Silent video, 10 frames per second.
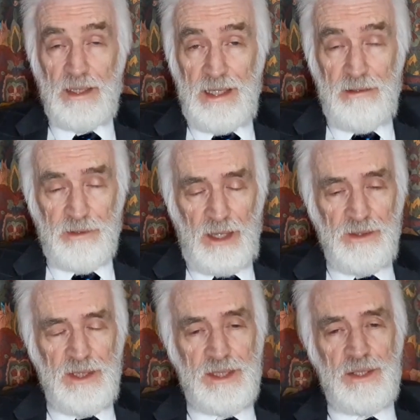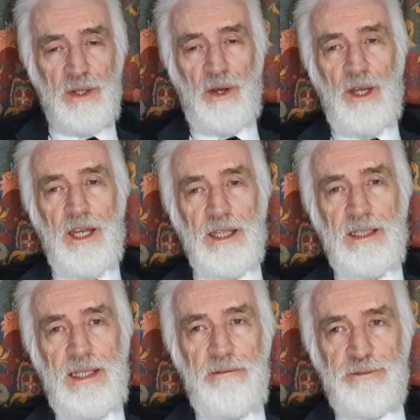give. And this is not
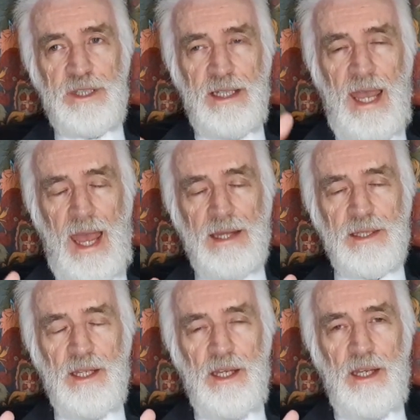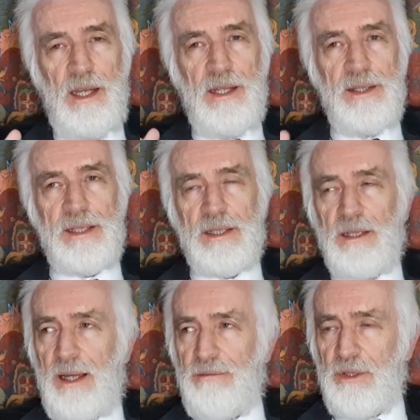give to get. This is
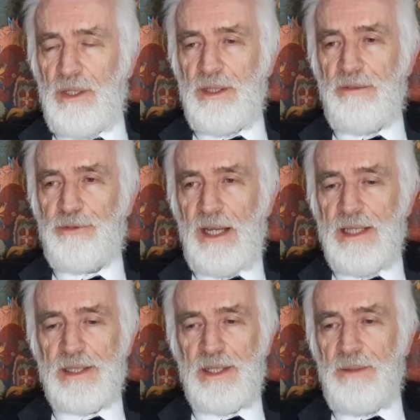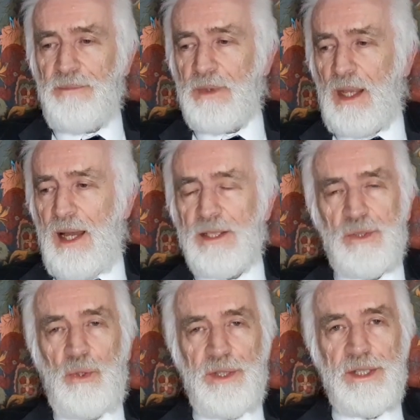like, have you heard the phrase, um, I
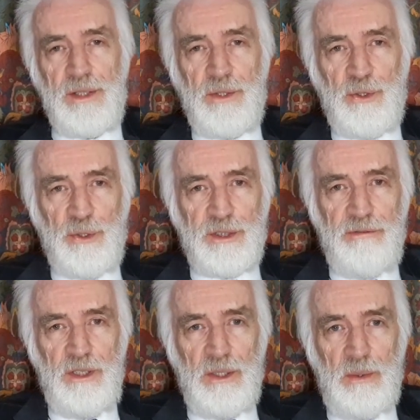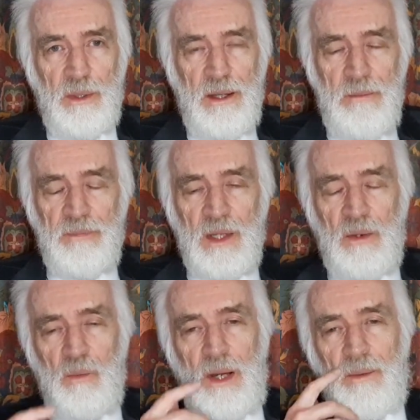saw this and thought of you.
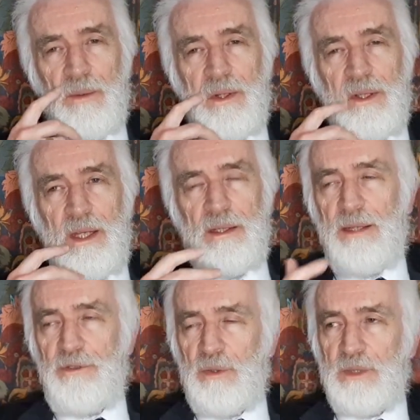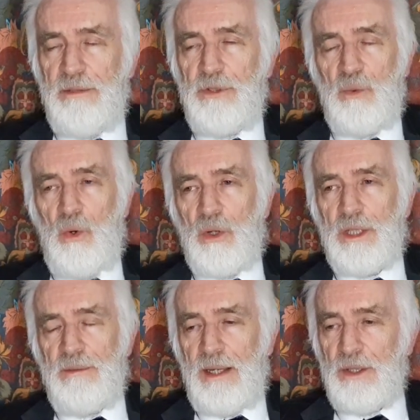Well, if you if you're
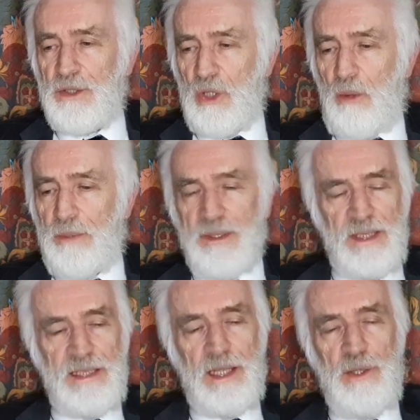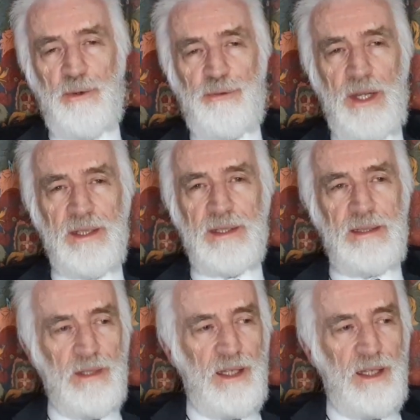walking around a shop and say your friend